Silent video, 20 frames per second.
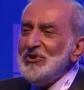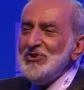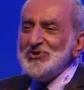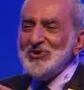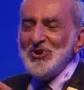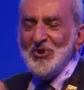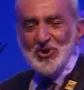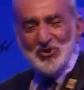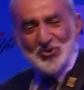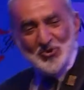look, it's
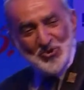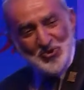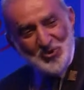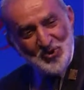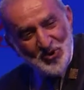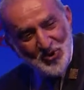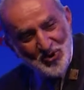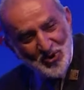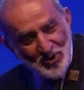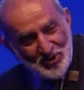going to
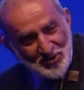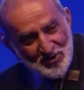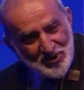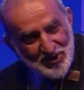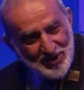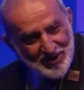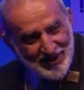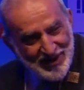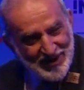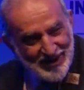New York,
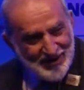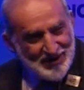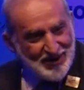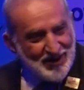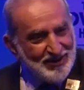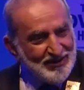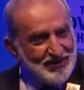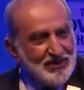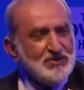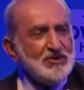sir, I
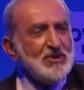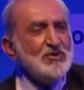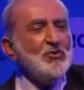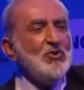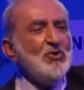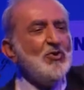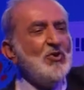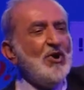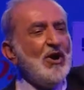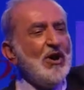can't. He said,
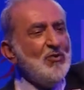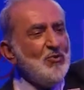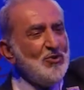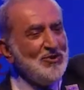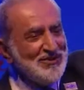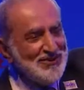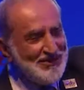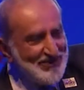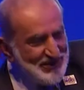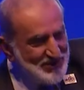no, I
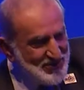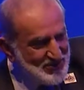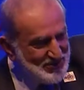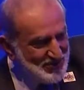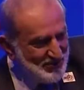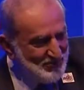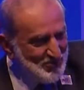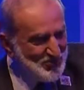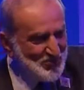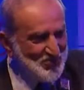want it in
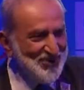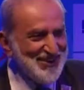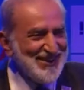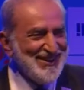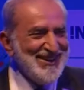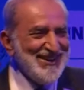Istanbul.